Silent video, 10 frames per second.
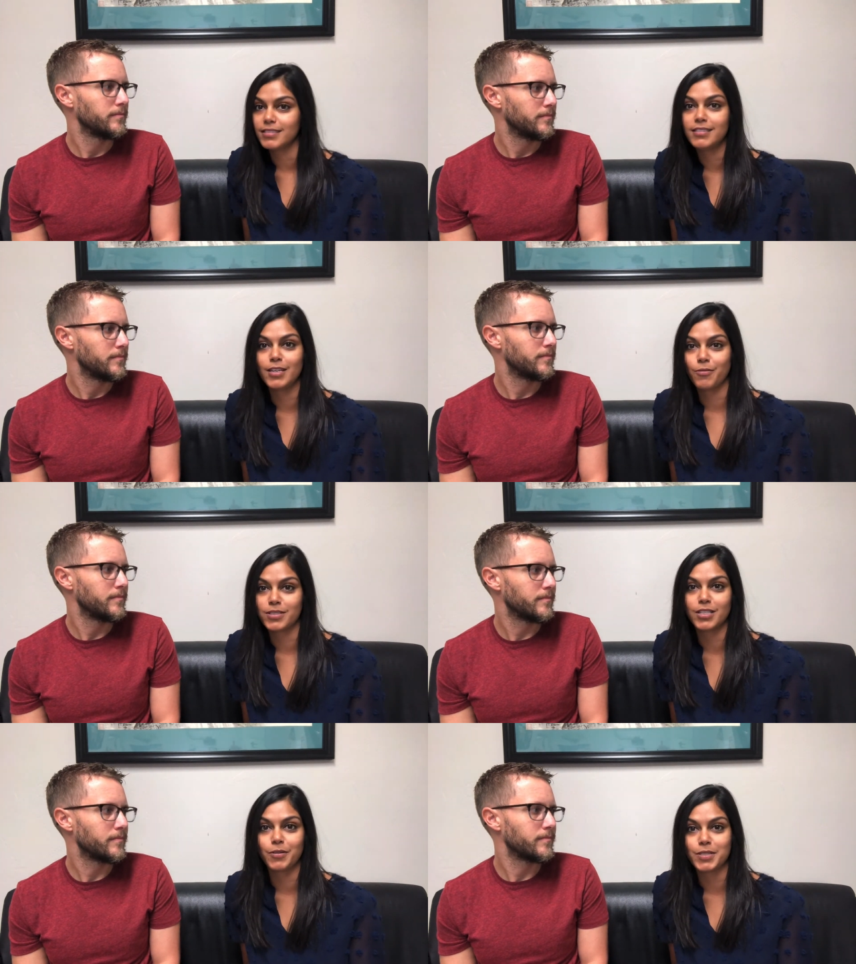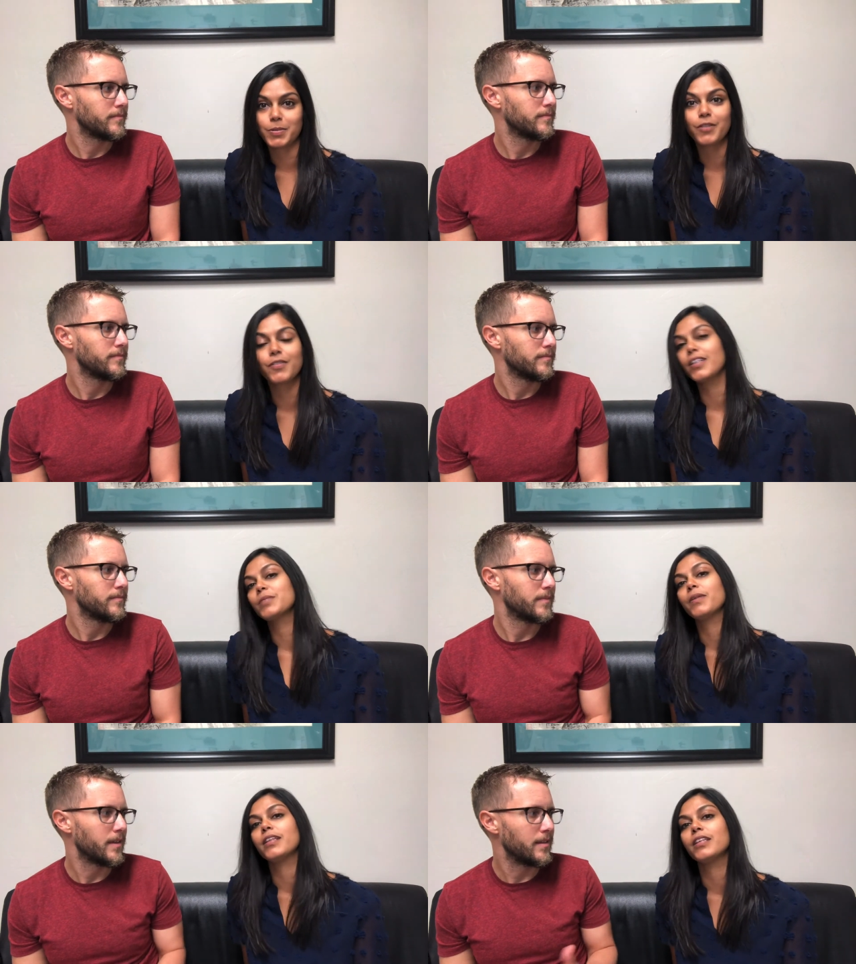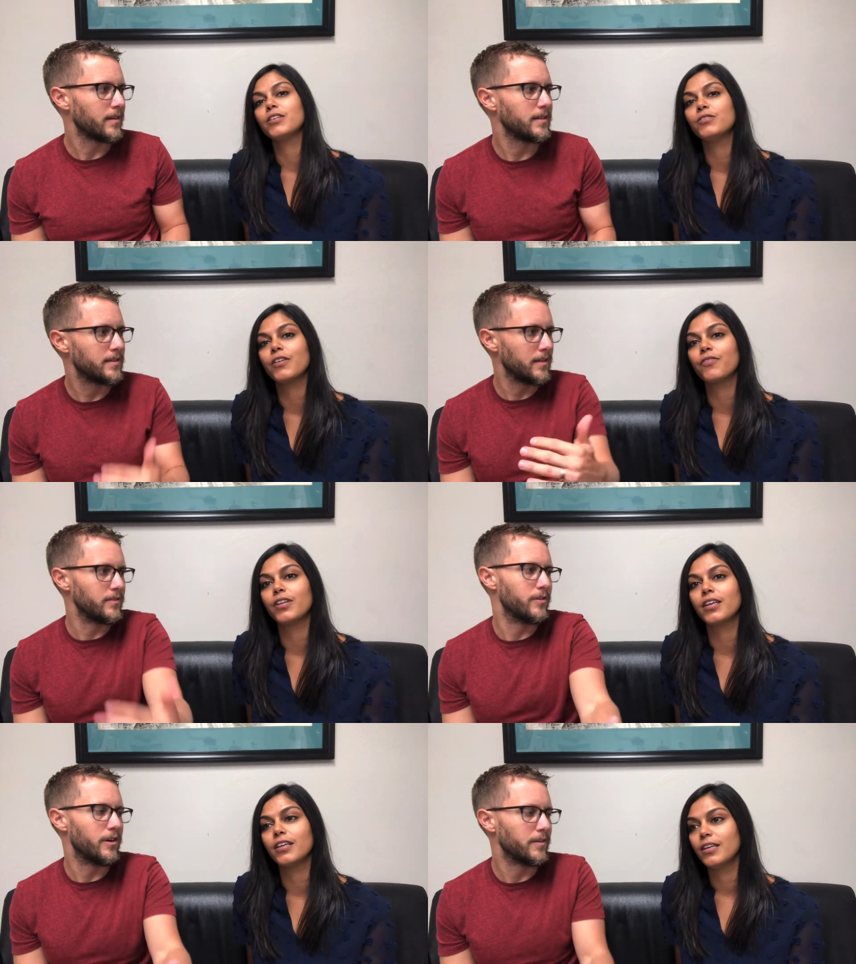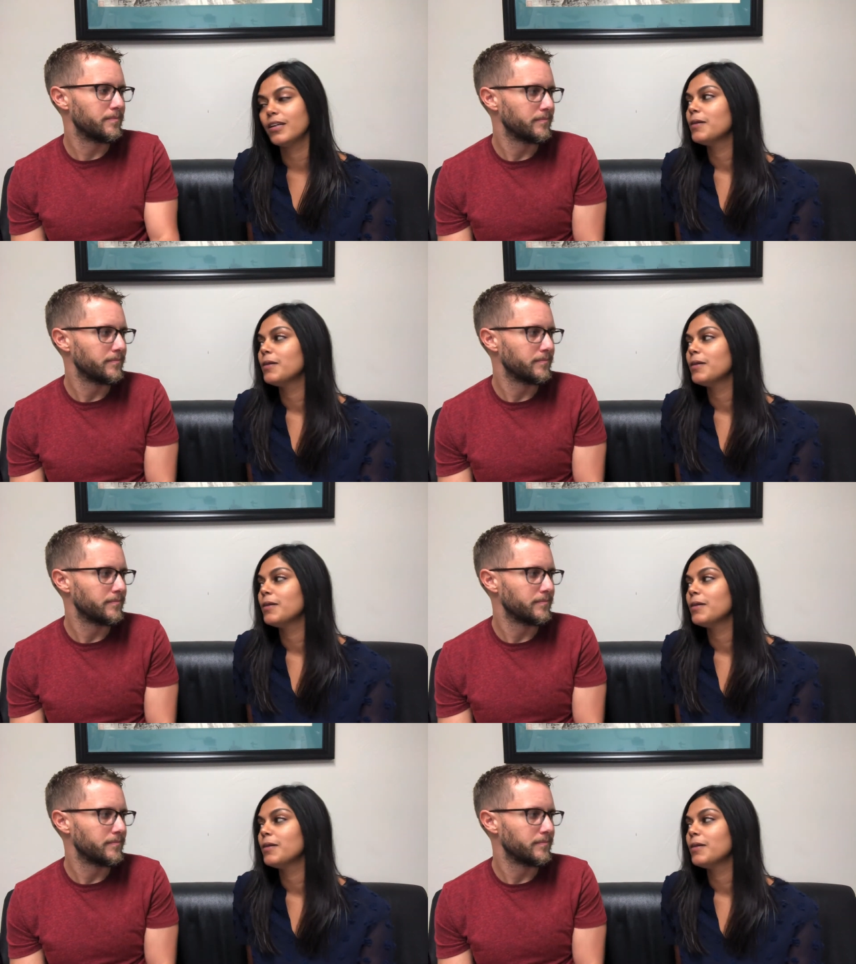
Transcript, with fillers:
Speaker 1: it wasn't always perfect but i think you definitely on.